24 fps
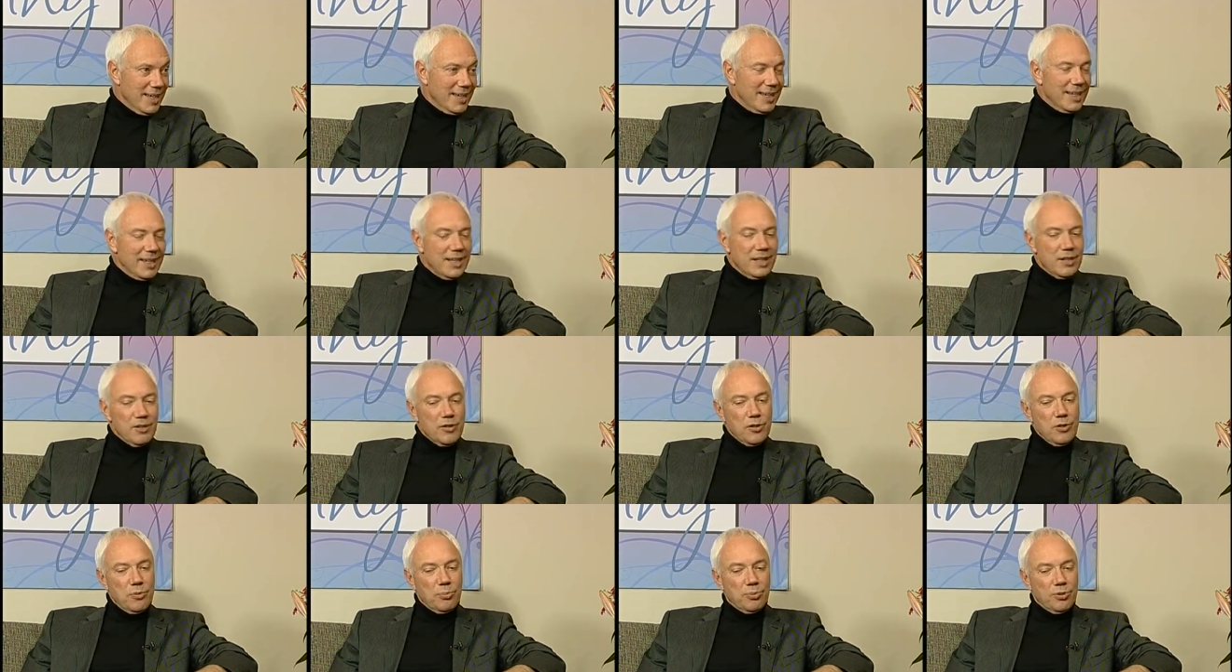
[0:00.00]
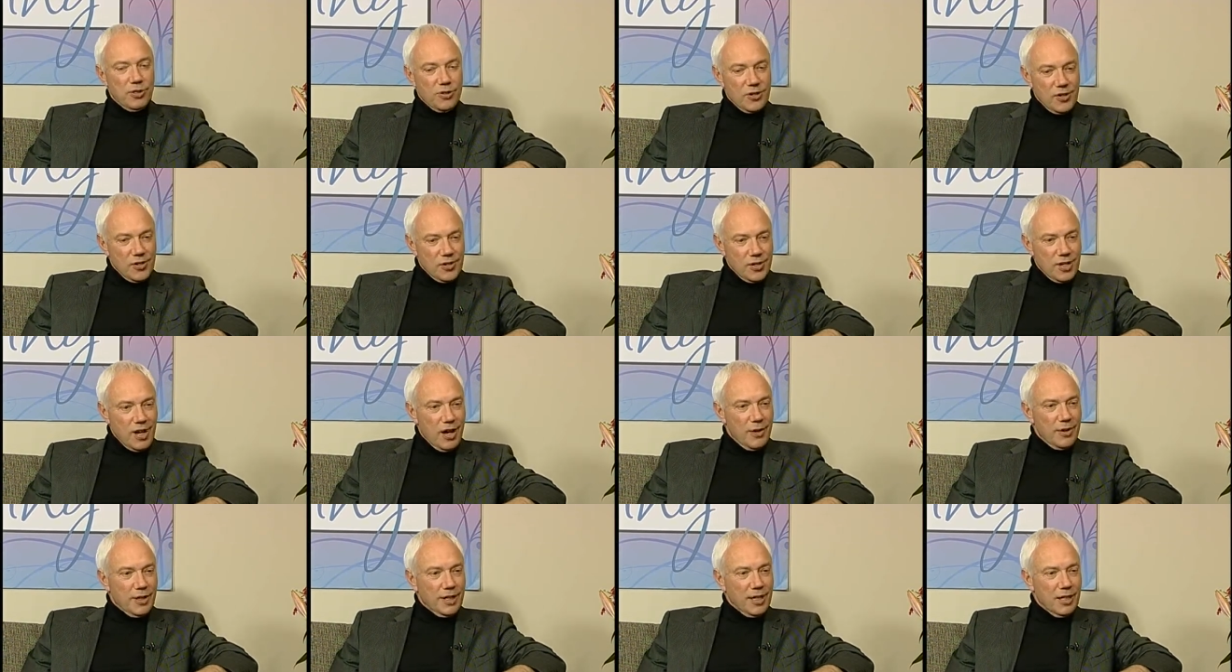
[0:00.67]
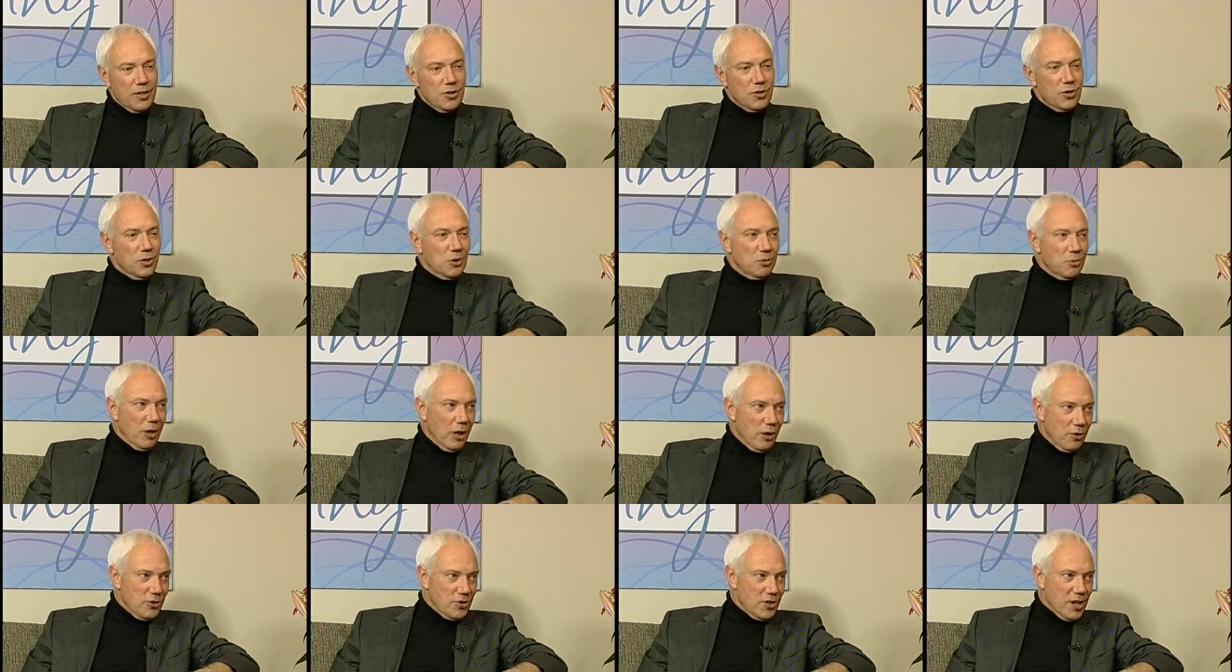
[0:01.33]
Yes, it is. New bridges going in, new
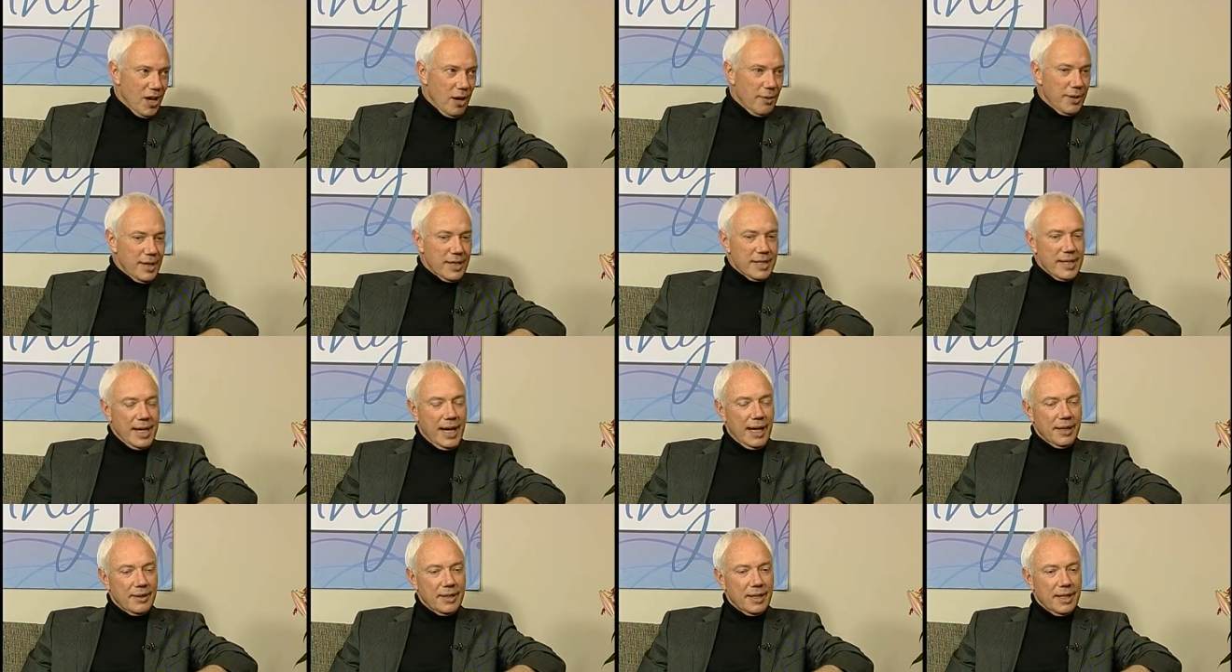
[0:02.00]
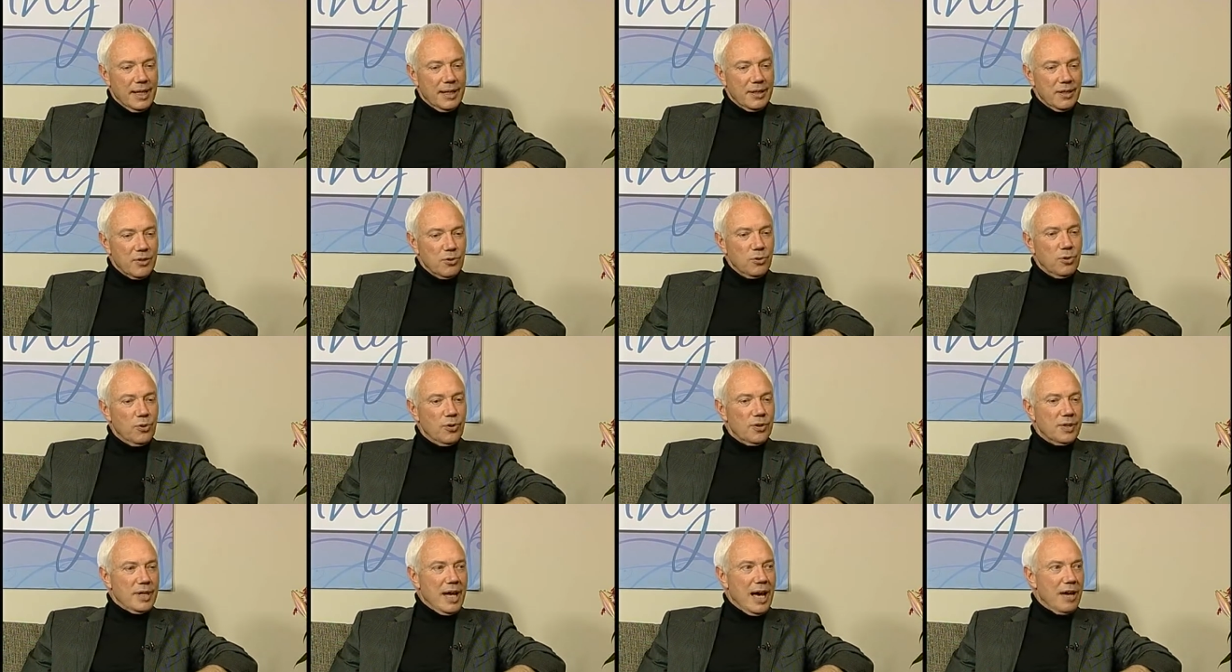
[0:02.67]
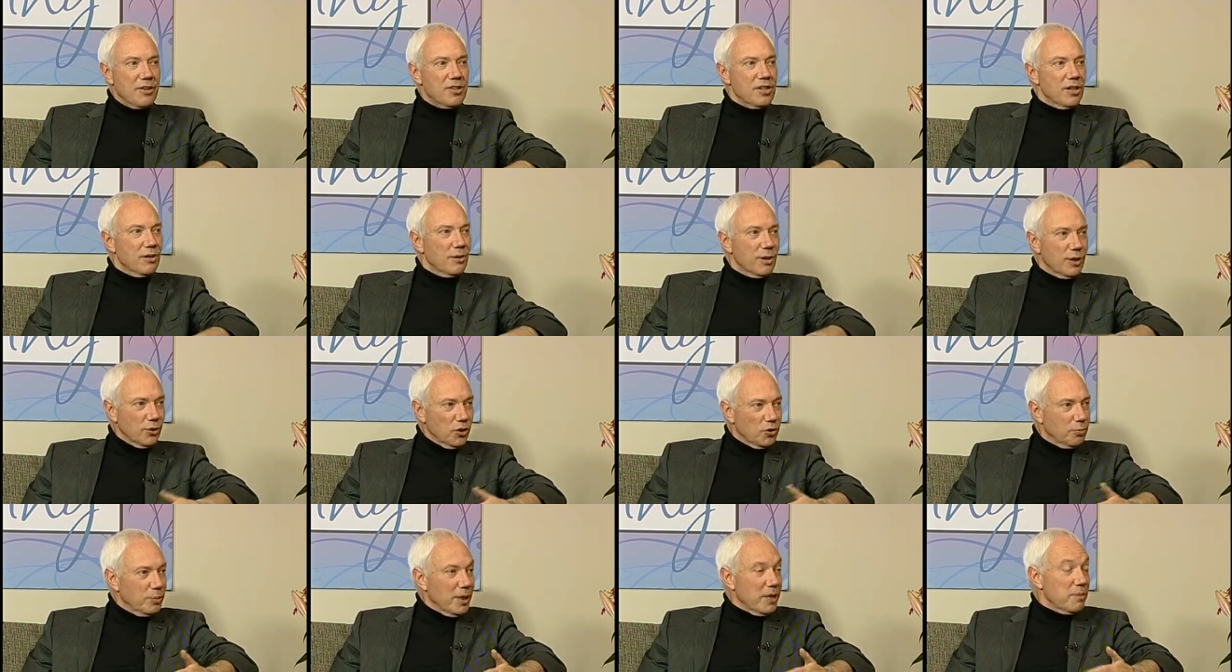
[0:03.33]
roads going down there. The northern
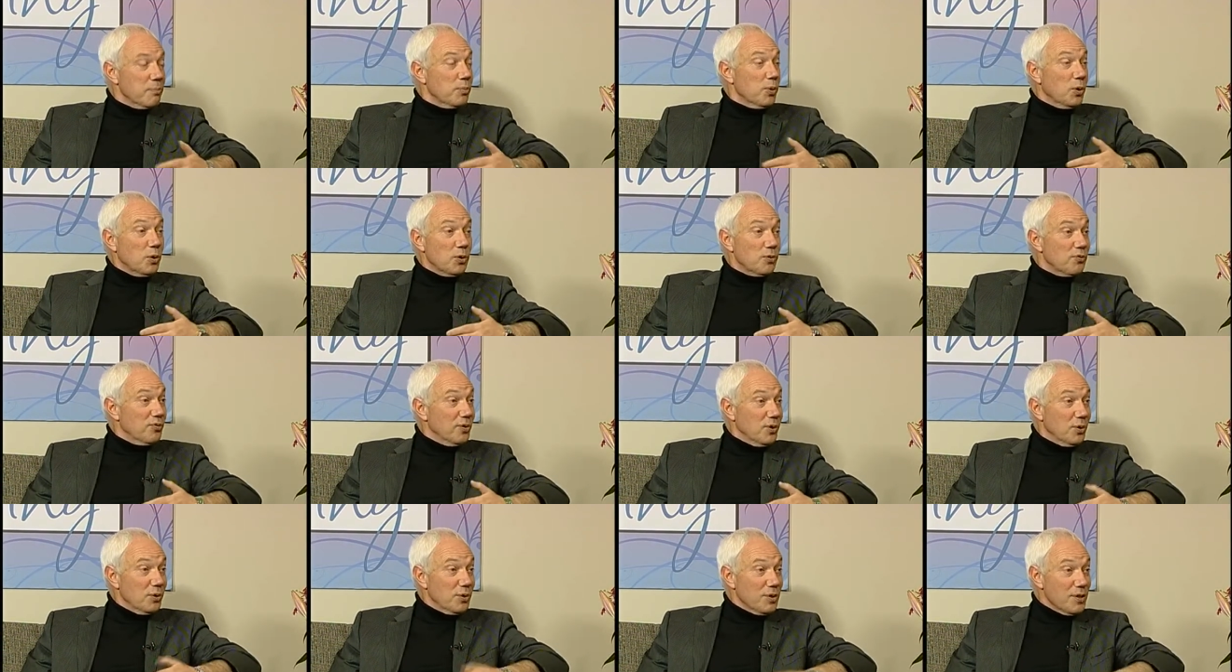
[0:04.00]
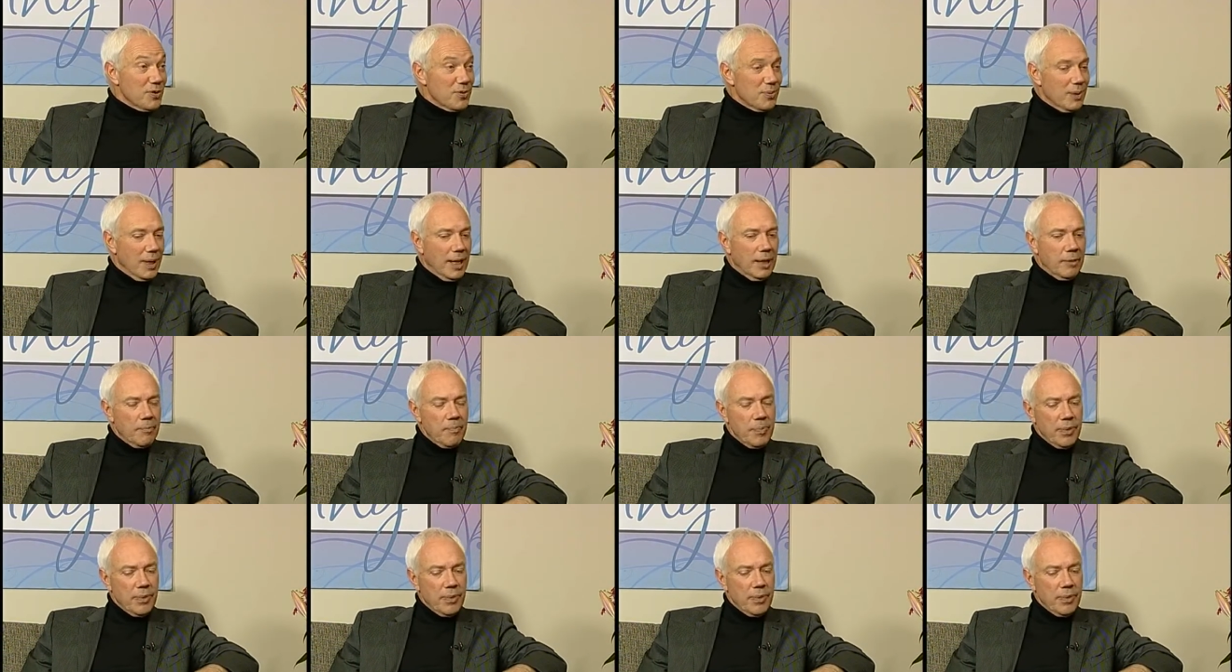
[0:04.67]
arterial's been brought forward as well.